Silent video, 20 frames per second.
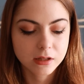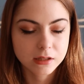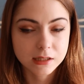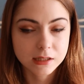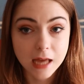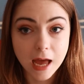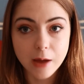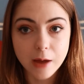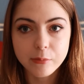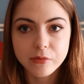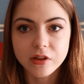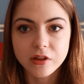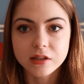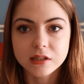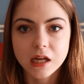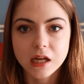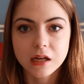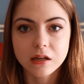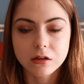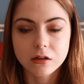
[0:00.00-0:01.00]
depth and
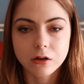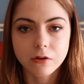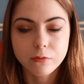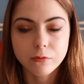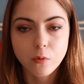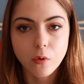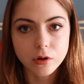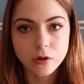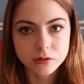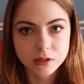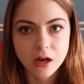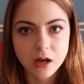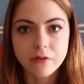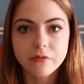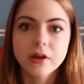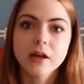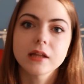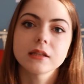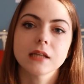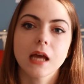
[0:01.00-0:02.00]
take enough quotes out of
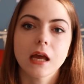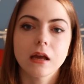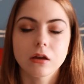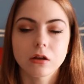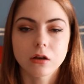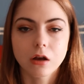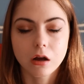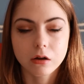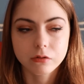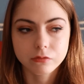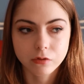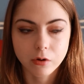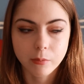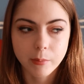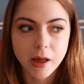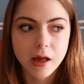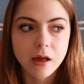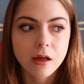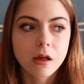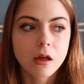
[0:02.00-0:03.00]
it and take enough
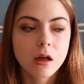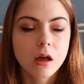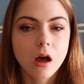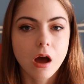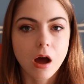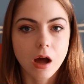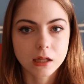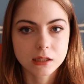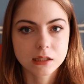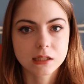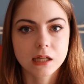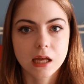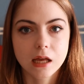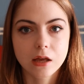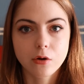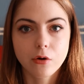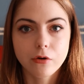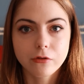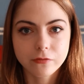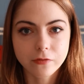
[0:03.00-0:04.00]
from it, I'd say
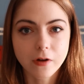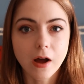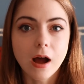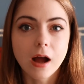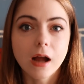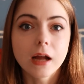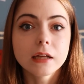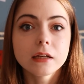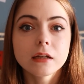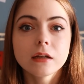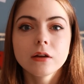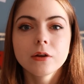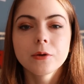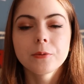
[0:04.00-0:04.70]
you're fine.